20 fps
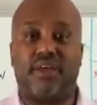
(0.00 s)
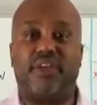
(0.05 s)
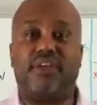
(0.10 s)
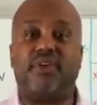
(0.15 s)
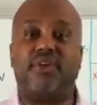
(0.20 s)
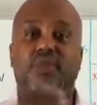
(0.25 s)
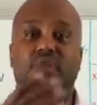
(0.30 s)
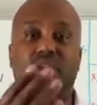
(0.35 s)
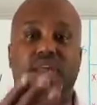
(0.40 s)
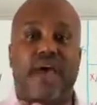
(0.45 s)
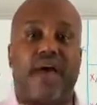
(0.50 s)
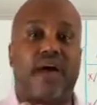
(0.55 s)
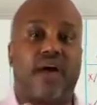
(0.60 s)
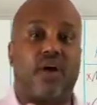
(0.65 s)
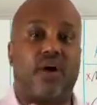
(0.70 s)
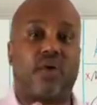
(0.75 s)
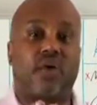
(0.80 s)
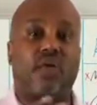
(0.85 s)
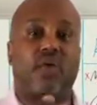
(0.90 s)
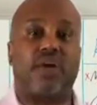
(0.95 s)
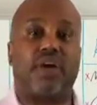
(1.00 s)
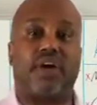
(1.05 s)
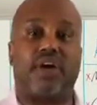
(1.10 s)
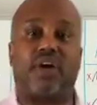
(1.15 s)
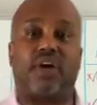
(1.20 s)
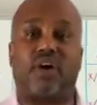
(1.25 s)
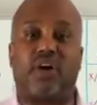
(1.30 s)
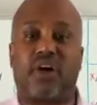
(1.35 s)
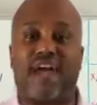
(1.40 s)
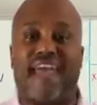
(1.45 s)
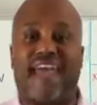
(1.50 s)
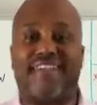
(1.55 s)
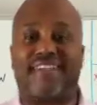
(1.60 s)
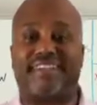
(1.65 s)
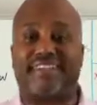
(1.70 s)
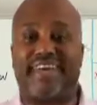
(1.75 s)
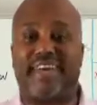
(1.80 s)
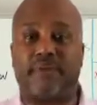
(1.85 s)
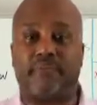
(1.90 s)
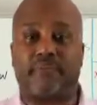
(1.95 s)
you now incur a
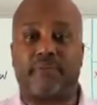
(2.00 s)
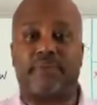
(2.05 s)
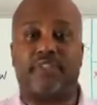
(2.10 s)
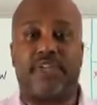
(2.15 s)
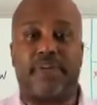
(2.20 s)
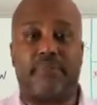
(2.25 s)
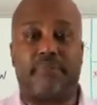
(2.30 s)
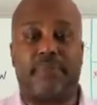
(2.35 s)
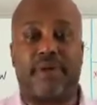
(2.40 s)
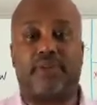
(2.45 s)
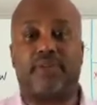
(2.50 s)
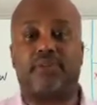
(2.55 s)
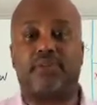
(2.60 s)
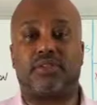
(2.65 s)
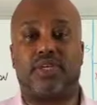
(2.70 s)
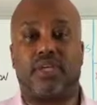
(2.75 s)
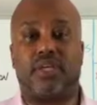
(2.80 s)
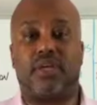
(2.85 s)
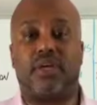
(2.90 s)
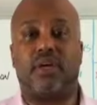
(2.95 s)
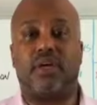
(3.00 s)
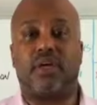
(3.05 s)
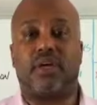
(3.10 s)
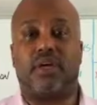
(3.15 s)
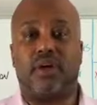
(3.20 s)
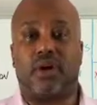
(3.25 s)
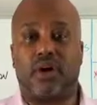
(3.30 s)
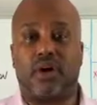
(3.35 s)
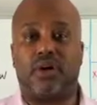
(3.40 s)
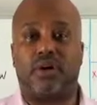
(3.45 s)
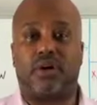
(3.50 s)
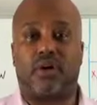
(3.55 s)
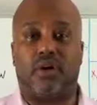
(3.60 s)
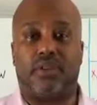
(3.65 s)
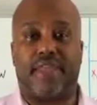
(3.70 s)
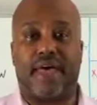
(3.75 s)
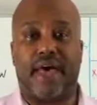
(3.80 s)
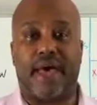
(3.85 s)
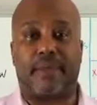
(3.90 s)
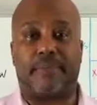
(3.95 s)
10% penalty on
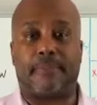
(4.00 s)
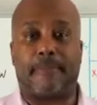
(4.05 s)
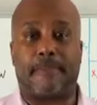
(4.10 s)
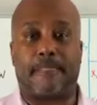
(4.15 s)
that.